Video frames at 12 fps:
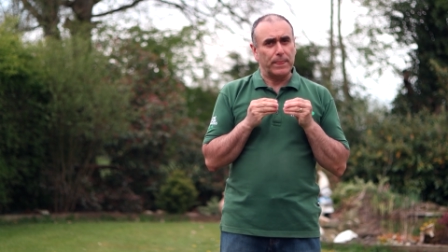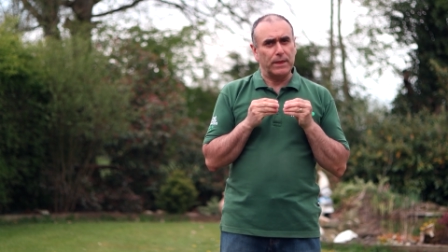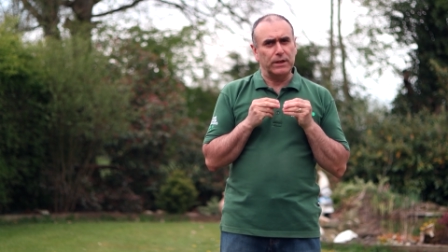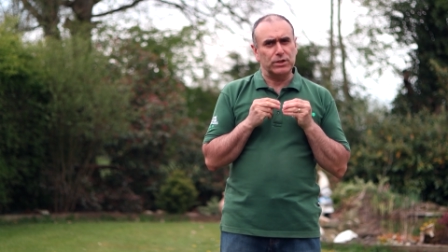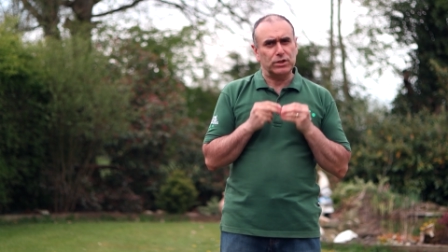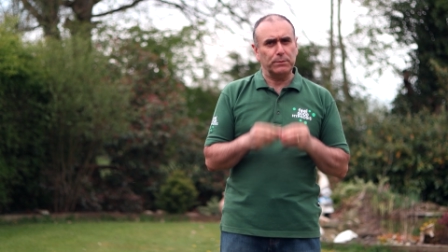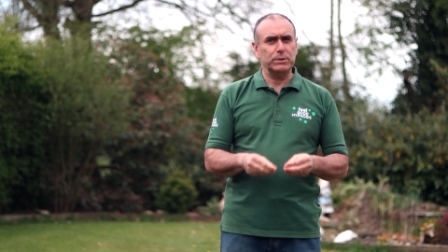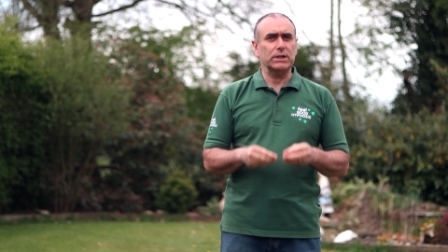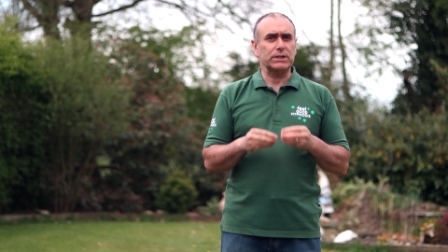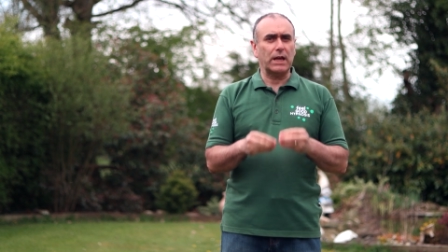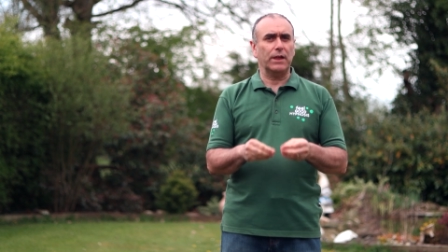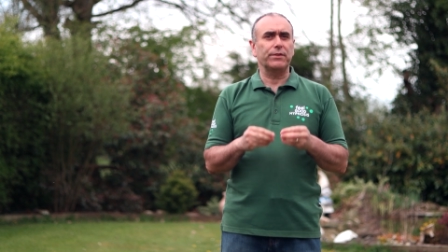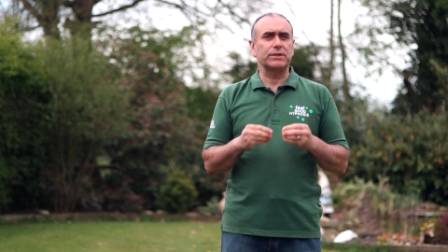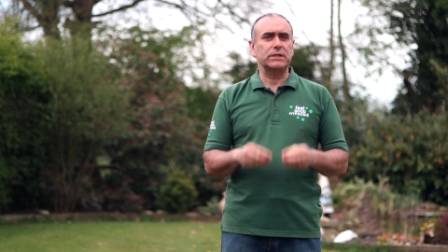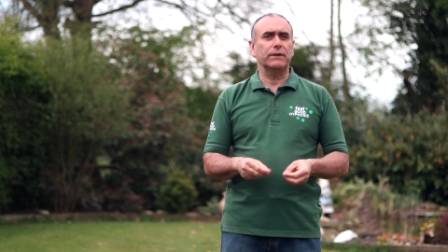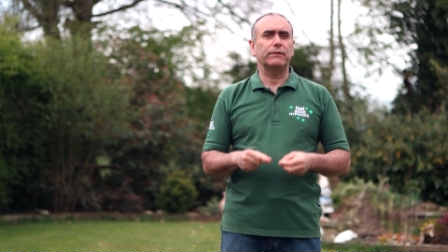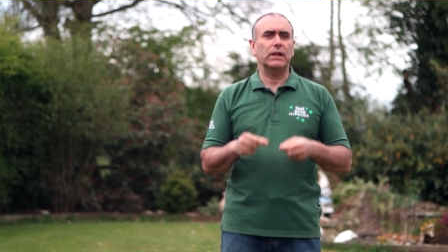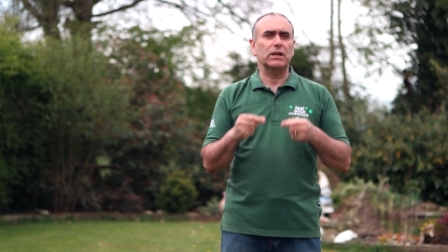The subject's health and
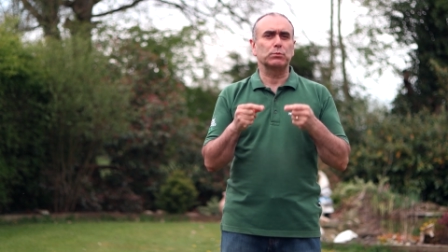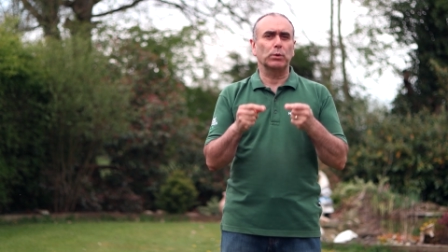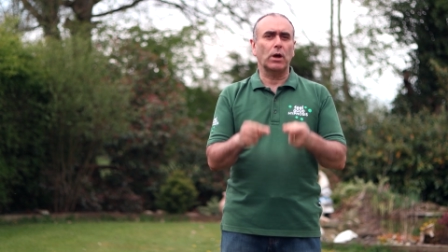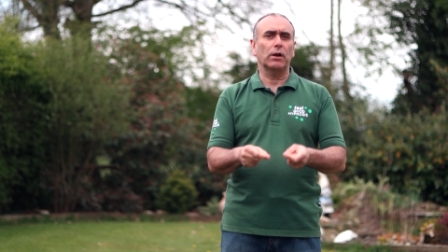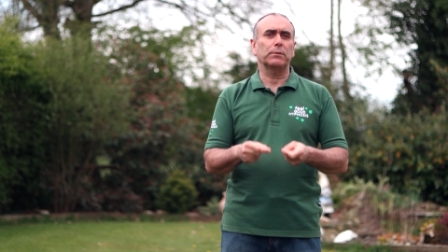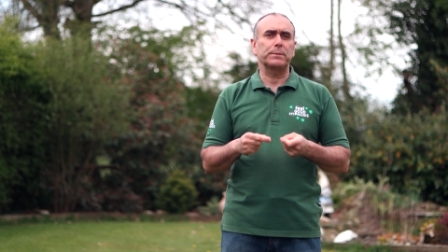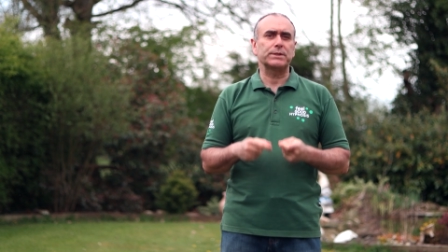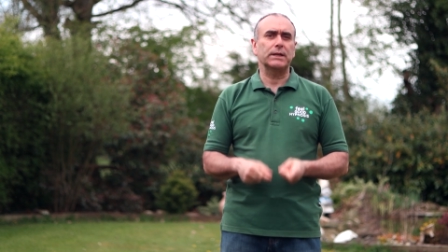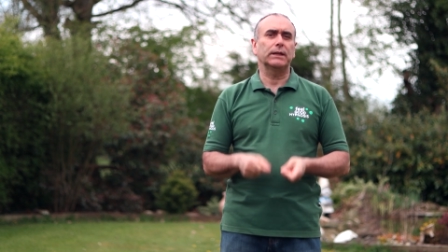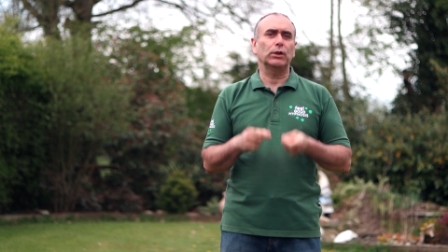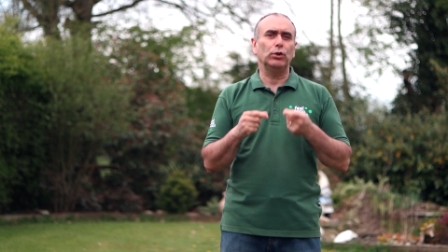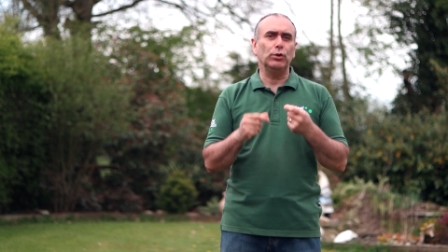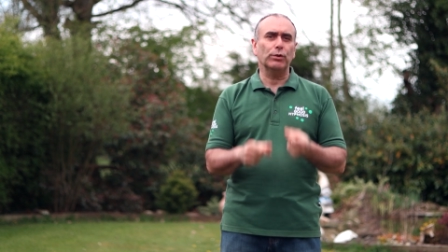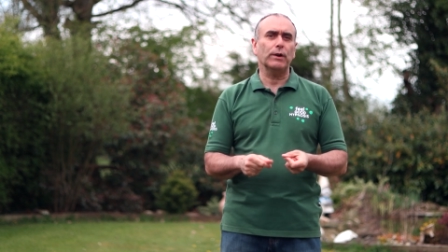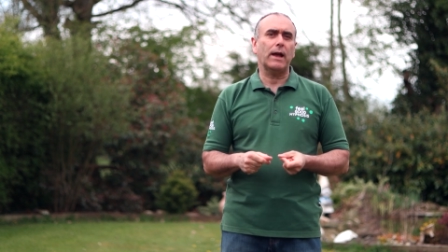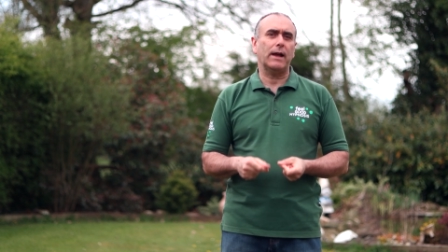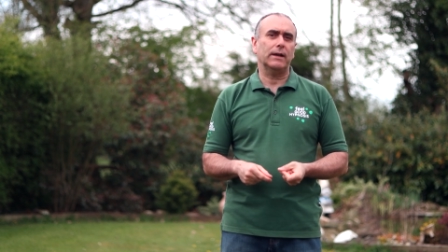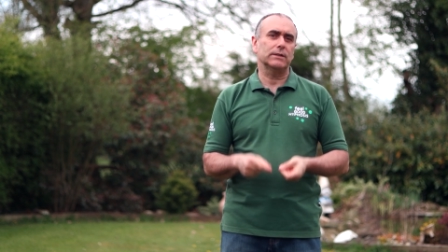safety is 100% in your
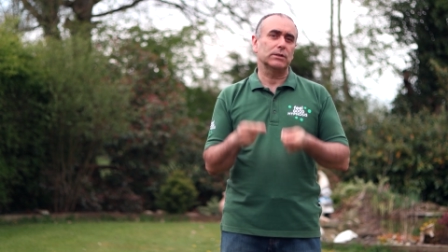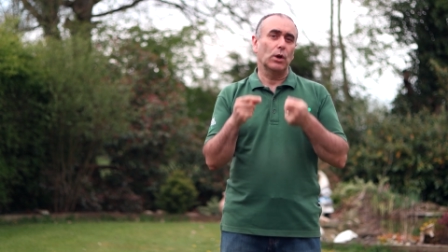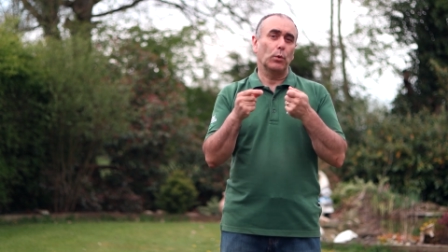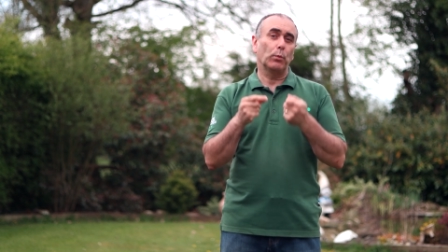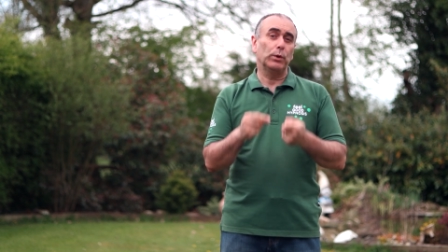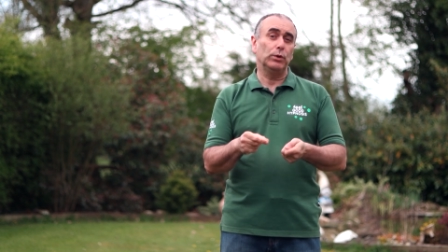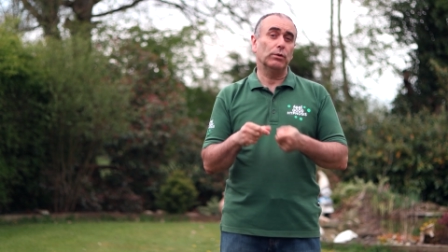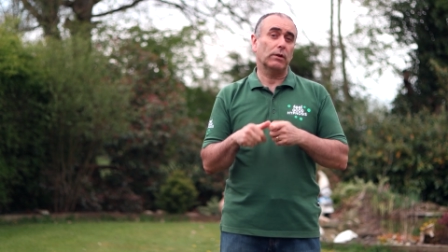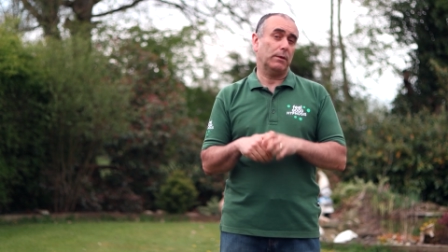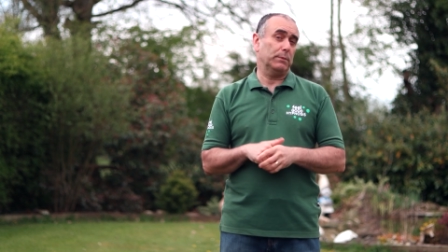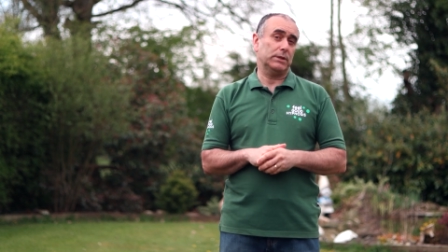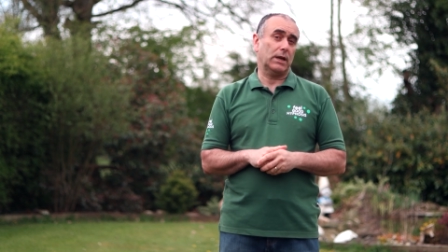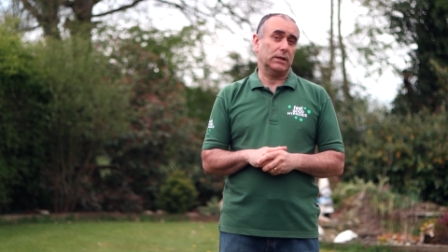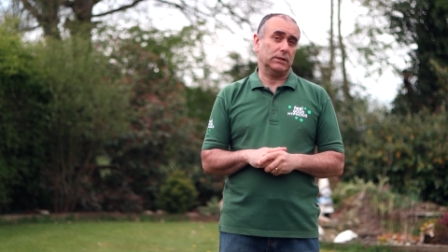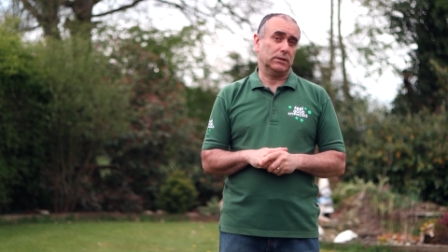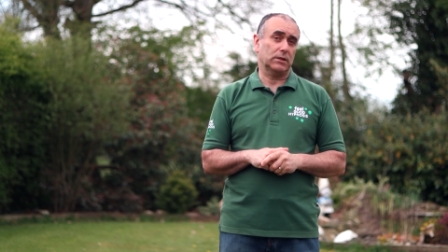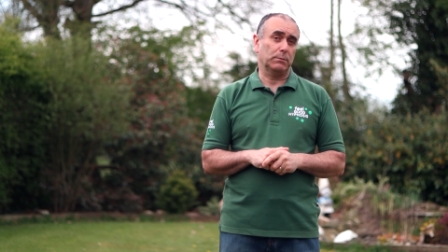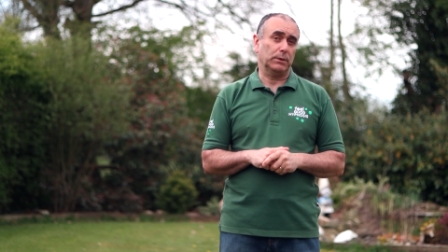hands when you're
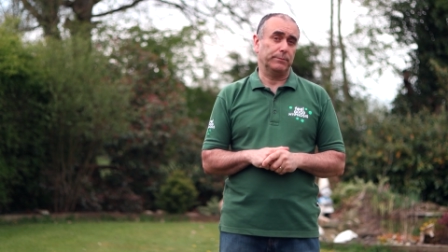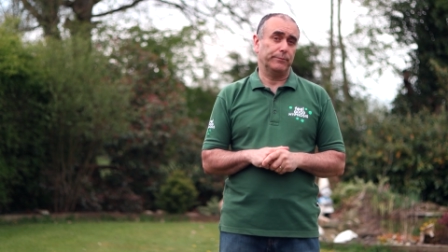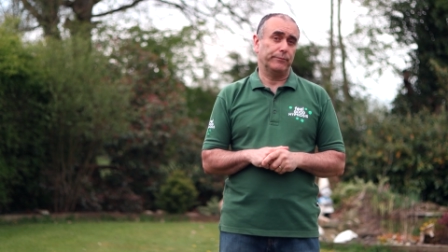hypnotizing someone.